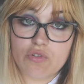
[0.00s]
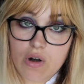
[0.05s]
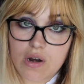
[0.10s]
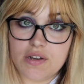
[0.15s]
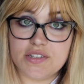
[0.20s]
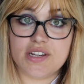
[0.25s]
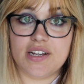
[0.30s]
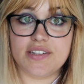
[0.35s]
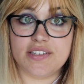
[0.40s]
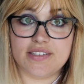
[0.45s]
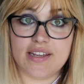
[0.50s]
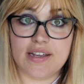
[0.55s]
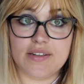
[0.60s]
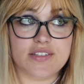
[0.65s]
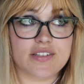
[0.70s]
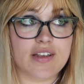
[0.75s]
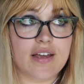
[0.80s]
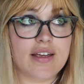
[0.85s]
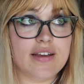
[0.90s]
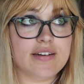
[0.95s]
grass cutters
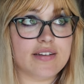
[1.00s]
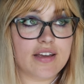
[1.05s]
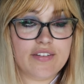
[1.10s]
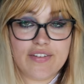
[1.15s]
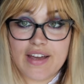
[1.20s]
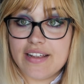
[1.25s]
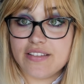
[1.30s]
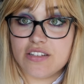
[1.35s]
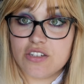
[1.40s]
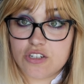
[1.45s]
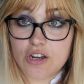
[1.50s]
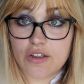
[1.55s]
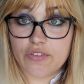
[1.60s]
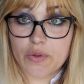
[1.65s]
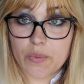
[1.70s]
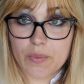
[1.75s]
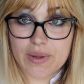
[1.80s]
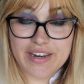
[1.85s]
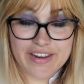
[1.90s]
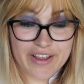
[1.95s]
outside. I've had to shut
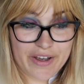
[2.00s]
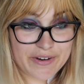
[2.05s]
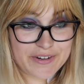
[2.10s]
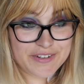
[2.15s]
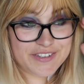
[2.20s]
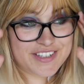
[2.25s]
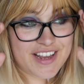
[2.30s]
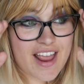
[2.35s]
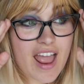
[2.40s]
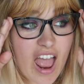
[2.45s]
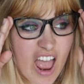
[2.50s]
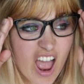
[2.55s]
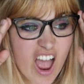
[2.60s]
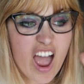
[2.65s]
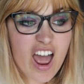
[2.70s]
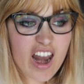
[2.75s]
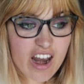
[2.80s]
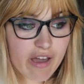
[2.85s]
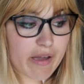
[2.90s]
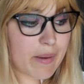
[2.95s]
the windows
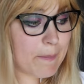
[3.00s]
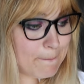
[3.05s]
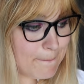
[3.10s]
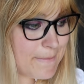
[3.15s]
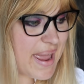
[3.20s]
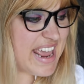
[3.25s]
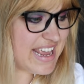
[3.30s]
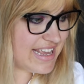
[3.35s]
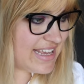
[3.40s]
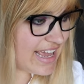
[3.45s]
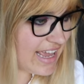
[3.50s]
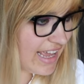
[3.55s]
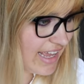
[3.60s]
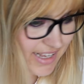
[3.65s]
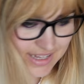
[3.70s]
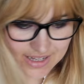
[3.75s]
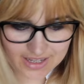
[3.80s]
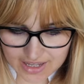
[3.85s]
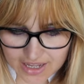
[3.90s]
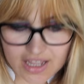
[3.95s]
and I'm
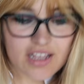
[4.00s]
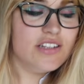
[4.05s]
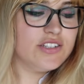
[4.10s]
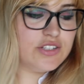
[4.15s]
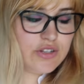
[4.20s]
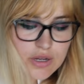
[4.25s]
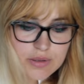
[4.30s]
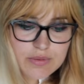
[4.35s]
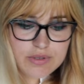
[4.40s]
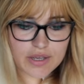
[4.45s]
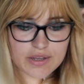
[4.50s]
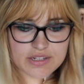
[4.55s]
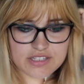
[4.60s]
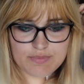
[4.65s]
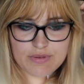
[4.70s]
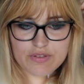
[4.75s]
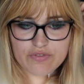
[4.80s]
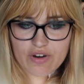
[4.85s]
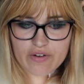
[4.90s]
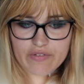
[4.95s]
baking. So I'm going
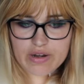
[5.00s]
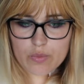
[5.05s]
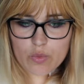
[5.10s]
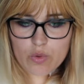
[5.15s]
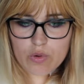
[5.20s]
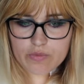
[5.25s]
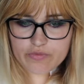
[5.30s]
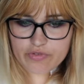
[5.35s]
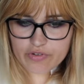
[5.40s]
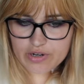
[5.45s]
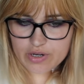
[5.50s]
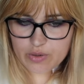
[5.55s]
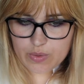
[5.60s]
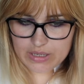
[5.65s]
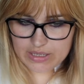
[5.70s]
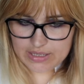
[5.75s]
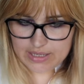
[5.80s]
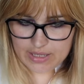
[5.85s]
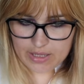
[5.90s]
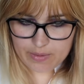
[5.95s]
to be very warm very
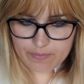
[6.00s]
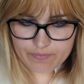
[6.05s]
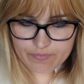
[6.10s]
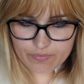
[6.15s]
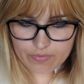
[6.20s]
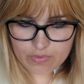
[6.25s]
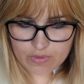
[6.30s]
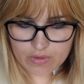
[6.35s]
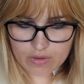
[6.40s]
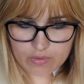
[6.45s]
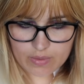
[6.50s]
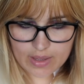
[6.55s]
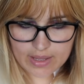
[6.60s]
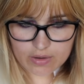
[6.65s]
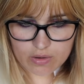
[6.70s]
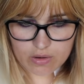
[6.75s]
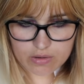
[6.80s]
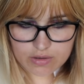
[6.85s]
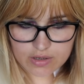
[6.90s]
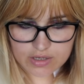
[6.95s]
quickly. Oh,
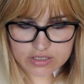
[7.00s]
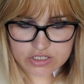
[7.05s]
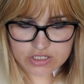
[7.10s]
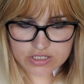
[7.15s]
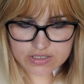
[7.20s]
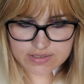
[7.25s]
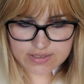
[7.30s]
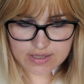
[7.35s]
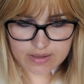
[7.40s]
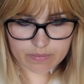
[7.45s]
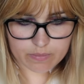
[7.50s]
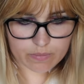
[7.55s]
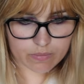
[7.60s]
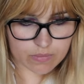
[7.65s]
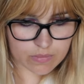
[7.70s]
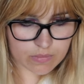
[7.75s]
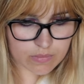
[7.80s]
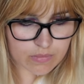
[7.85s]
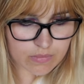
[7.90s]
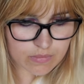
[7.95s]
hang on, I should
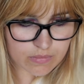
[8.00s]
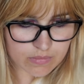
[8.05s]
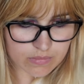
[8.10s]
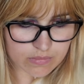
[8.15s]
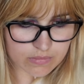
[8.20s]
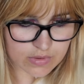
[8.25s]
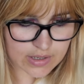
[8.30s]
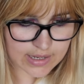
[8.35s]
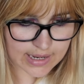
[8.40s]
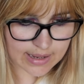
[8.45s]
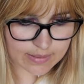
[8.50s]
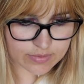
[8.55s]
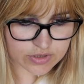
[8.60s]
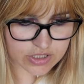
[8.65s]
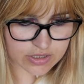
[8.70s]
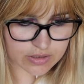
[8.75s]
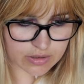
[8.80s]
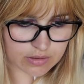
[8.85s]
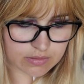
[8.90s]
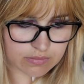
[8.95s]
clap, shouldn't